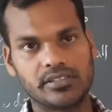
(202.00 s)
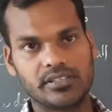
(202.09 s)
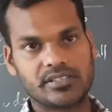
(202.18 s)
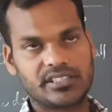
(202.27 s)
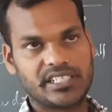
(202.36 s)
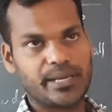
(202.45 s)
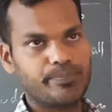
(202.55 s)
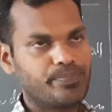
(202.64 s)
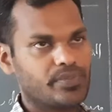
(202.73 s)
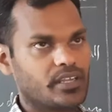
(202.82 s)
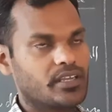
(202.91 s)

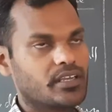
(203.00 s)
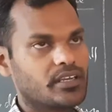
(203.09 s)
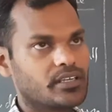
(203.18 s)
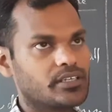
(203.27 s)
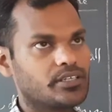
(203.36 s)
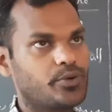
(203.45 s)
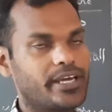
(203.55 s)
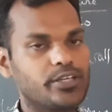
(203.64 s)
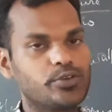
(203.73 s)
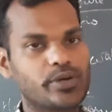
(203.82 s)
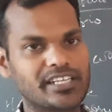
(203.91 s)
stem,
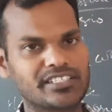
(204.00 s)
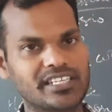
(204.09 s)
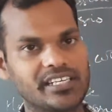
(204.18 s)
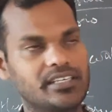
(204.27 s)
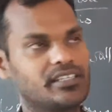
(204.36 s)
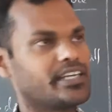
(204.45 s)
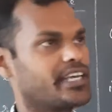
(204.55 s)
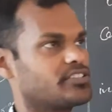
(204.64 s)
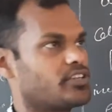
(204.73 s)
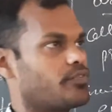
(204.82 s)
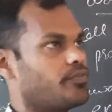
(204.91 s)
where you can see in
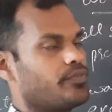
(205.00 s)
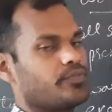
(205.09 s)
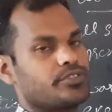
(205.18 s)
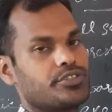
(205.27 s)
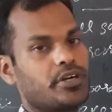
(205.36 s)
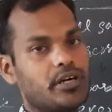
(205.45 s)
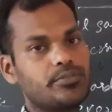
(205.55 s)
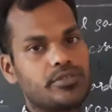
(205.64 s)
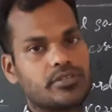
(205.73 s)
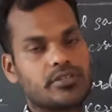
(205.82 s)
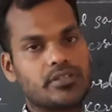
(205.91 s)
case of
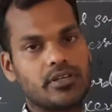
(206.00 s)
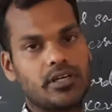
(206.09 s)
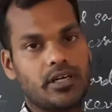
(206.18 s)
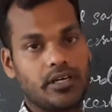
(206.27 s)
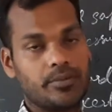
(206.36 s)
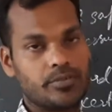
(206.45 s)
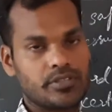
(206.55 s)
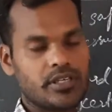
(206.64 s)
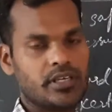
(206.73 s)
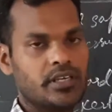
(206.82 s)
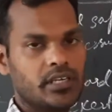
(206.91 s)
shrubs,
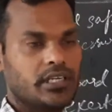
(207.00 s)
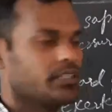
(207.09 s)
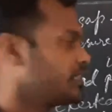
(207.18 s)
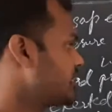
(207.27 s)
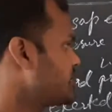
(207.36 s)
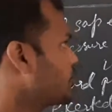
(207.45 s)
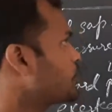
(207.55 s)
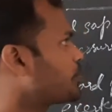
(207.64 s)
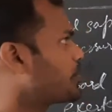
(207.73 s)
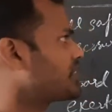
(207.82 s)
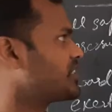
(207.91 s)
herbs, this
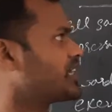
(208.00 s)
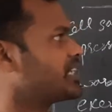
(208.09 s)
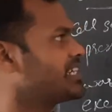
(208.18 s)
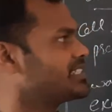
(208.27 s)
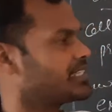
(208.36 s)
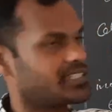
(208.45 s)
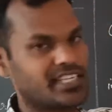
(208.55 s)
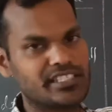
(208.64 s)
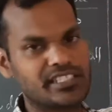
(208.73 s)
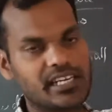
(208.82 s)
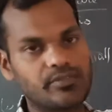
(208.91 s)
root pressure is
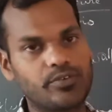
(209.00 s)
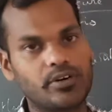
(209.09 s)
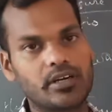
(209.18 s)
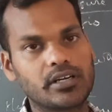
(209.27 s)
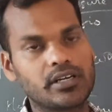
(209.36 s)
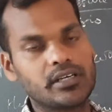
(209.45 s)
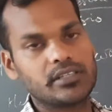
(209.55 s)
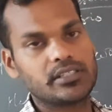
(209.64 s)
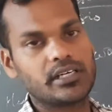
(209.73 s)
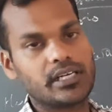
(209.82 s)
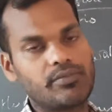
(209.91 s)
essential for
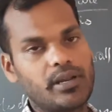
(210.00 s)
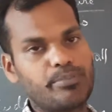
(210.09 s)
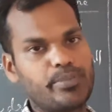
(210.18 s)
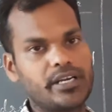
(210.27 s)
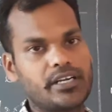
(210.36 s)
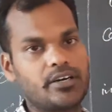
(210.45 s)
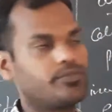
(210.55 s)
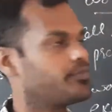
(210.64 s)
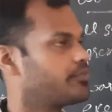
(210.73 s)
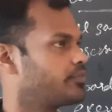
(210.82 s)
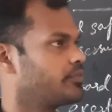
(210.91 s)
the development
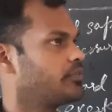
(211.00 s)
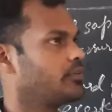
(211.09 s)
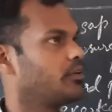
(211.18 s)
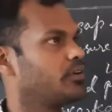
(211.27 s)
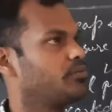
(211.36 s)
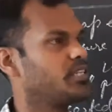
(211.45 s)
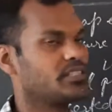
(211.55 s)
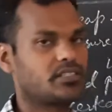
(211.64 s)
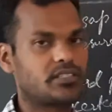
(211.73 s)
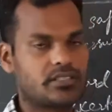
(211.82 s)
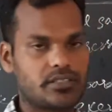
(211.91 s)
of
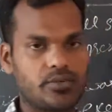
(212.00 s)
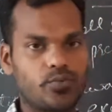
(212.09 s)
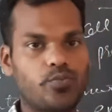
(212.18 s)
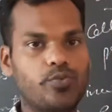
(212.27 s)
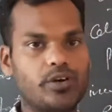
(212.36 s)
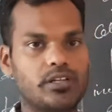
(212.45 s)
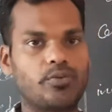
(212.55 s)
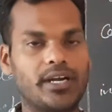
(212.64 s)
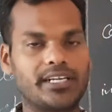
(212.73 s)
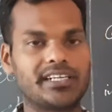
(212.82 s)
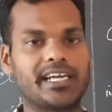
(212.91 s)
means for the
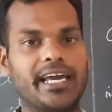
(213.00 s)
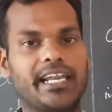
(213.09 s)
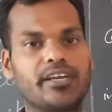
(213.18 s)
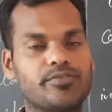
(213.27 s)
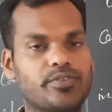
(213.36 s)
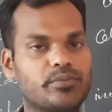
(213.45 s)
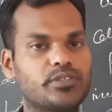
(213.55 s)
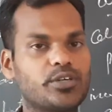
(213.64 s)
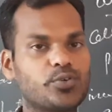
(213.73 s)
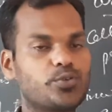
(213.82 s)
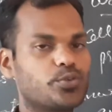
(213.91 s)
water carrying from
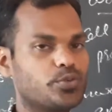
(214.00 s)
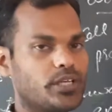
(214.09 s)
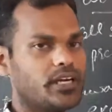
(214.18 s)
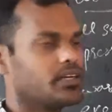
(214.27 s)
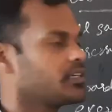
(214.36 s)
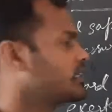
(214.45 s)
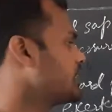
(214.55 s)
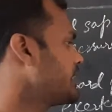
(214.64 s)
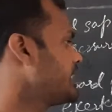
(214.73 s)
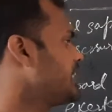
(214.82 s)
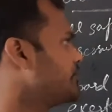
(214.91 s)
the root to
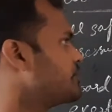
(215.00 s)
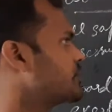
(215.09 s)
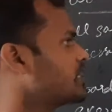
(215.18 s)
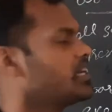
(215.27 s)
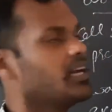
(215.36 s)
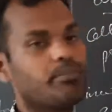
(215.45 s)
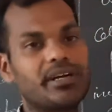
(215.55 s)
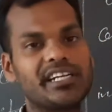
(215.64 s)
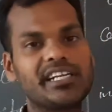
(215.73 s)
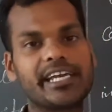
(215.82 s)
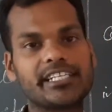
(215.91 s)
the leaves.
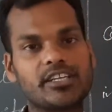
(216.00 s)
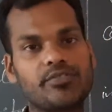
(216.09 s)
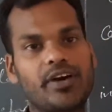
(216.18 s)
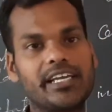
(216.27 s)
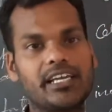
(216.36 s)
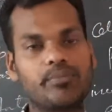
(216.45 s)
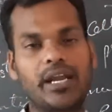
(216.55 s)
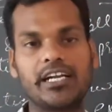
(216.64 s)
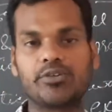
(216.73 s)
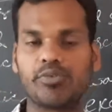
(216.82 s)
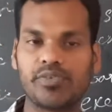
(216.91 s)
But in case of higher
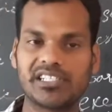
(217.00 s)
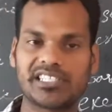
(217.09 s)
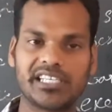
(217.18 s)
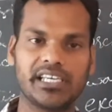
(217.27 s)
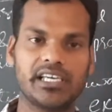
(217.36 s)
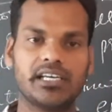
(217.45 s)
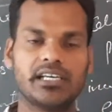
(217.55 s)
plant, we will see